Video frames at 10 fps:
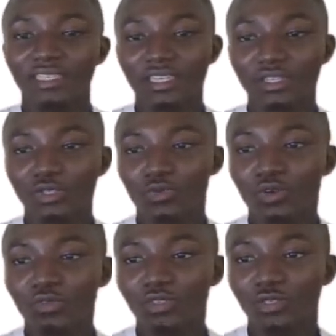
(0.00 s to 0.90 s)
Yeah, so
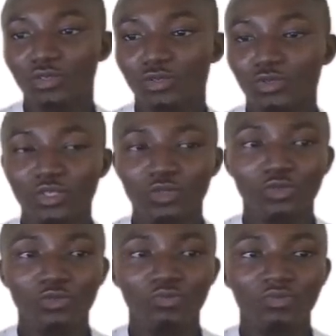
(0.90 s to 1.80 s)
what we need to do is
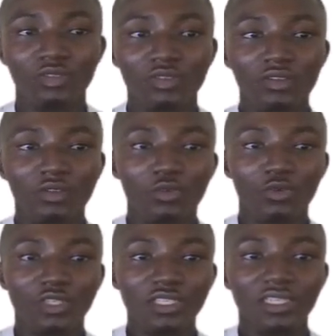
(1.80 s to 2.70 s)
to
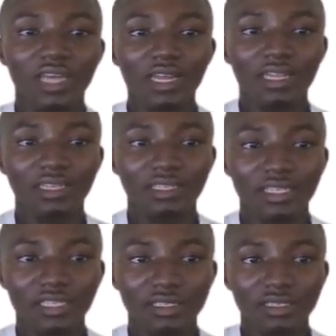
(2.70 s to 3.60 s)
consider
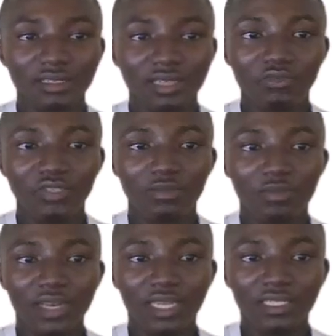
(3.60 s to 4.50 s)
this 10 raised to the
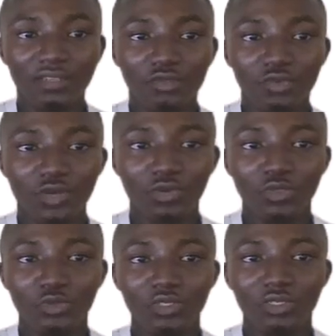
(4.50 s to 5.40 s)
power negative 2 and
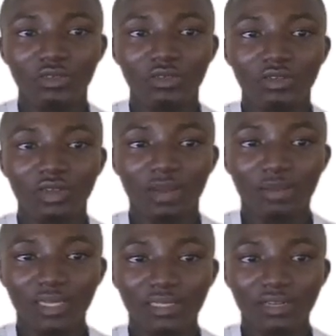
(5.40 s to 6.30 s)
also 10
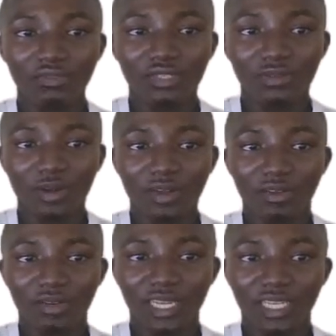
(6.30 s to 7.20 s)
raised to the power
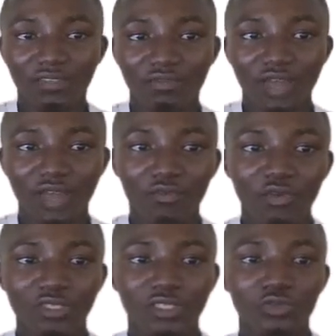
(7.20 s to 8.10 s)
negative 5.
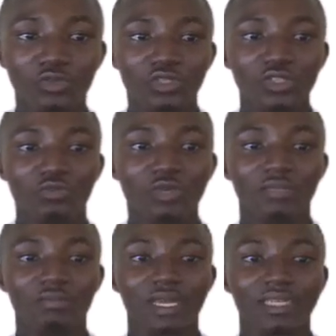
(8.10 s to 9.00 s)
What you need to do is to
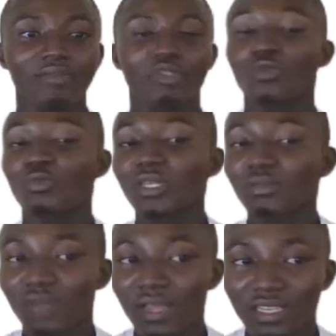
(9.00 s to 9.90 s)
multiply them. So
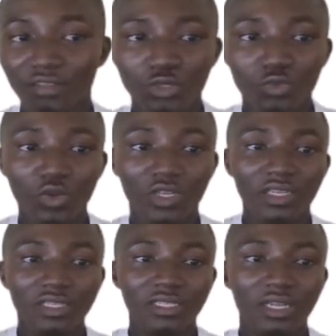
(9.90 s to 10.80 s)
multiplying gives you
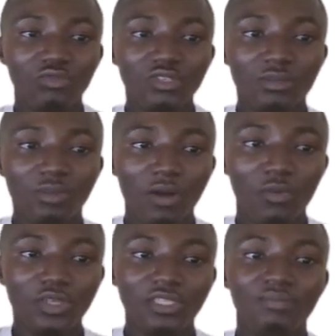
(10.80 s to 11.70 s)
what? 10 raised to the power
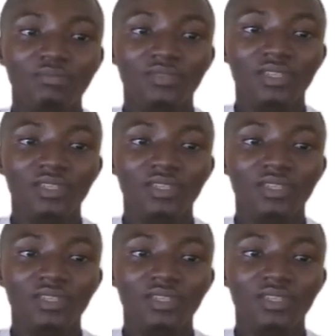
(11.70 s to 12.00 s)
what?